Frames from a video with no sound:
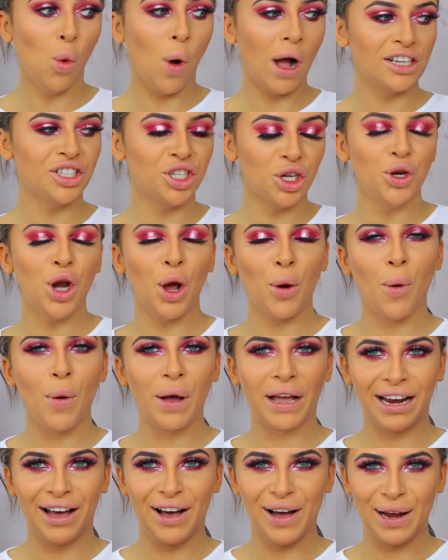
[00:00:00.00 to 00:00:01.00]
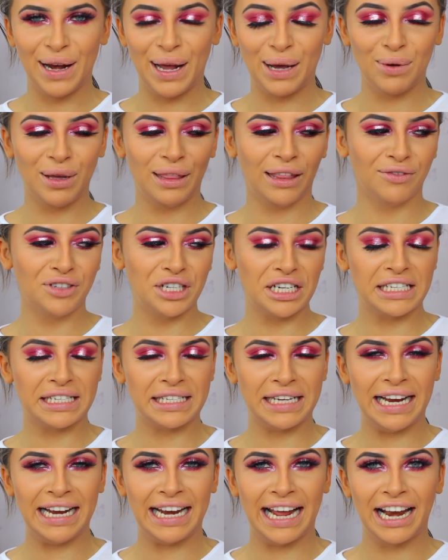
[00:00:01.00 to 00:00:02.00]
Oh, I do know what we're going to highlight with. I've
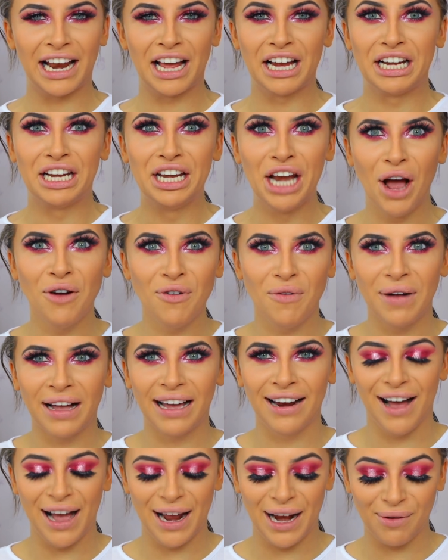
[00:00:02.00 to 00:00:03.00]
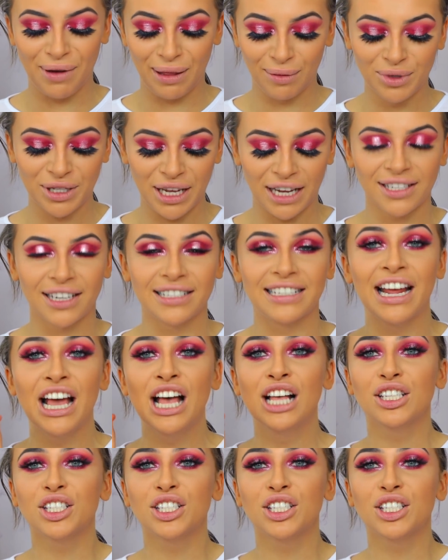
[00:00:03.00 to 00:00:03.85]
just seen it and I know what we're going to highlight with. I'm so excited.